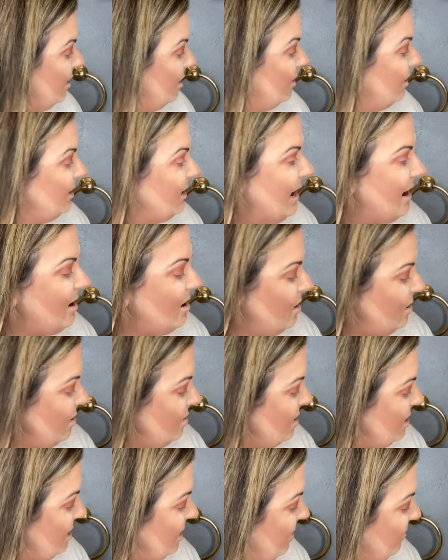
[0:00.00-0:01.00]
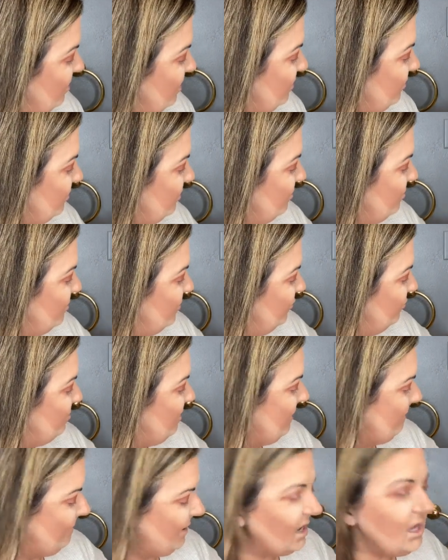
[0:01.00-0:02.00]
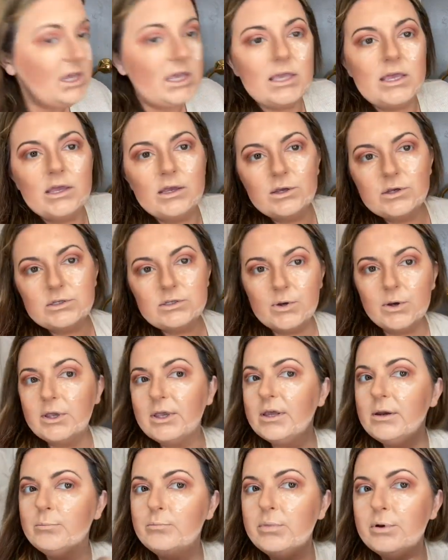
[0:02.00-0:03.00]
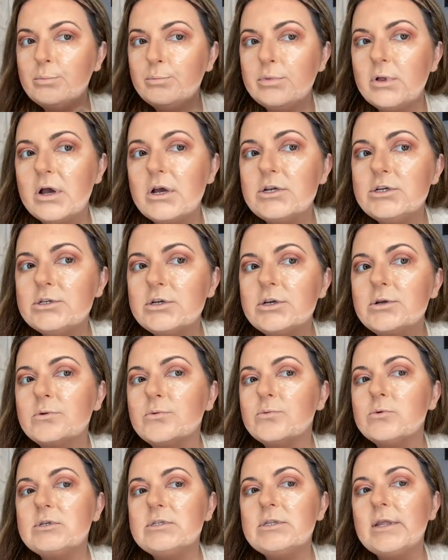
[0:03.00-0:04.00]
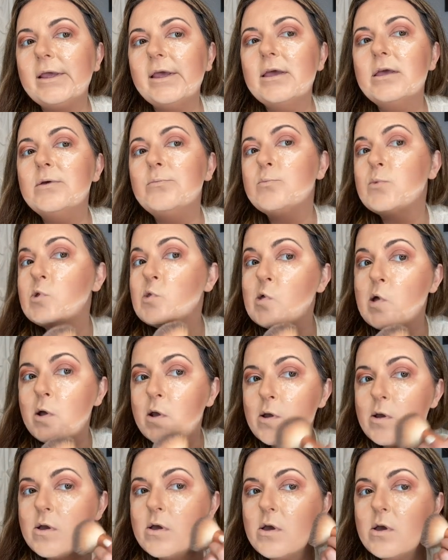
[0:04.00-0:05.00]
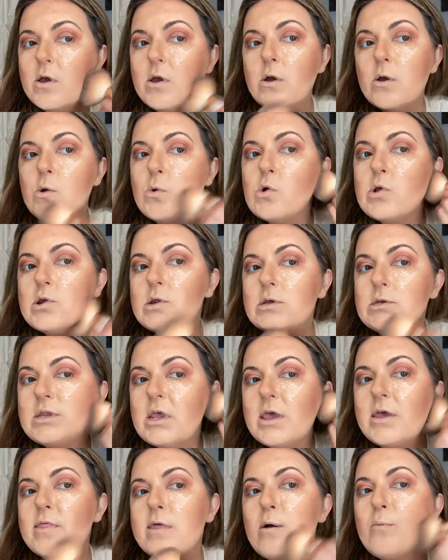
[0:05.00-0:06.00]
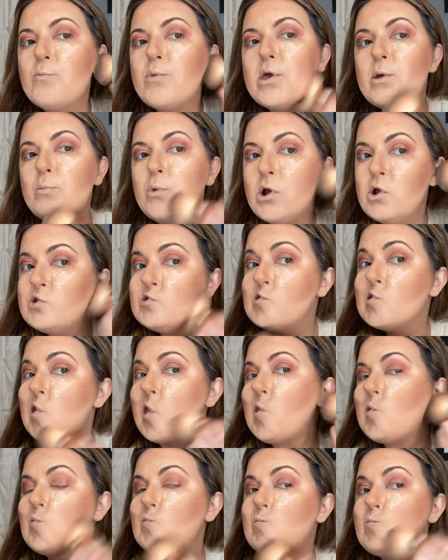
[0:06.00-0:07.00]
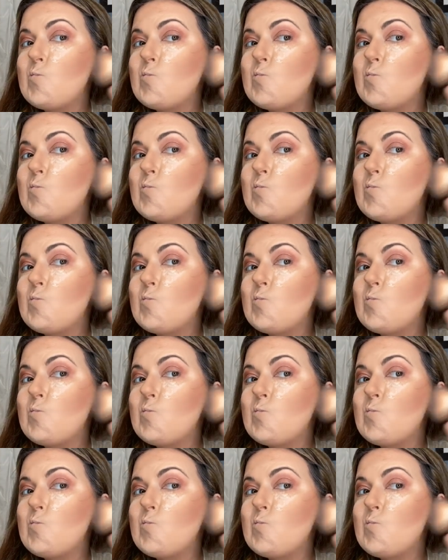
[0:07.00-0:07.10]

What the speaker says: Now I'm gonna remove my baking so I can put blush and it will stay. But look, just take that big brush again